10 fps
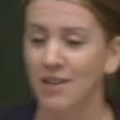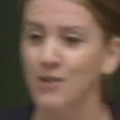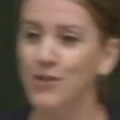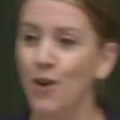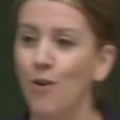
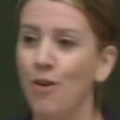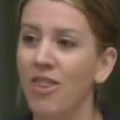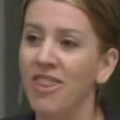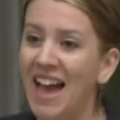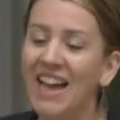So
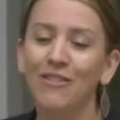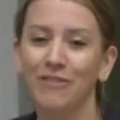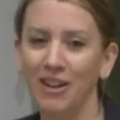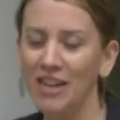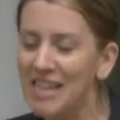that
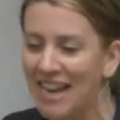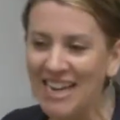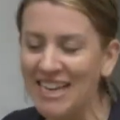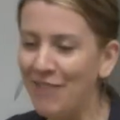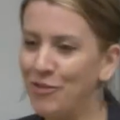very
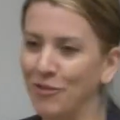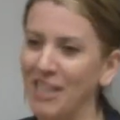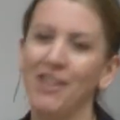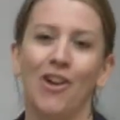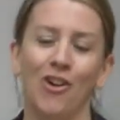night, after
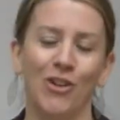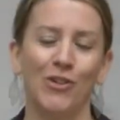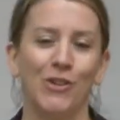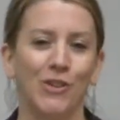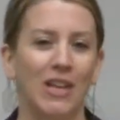reading the
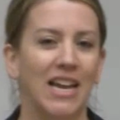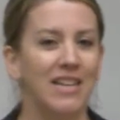article,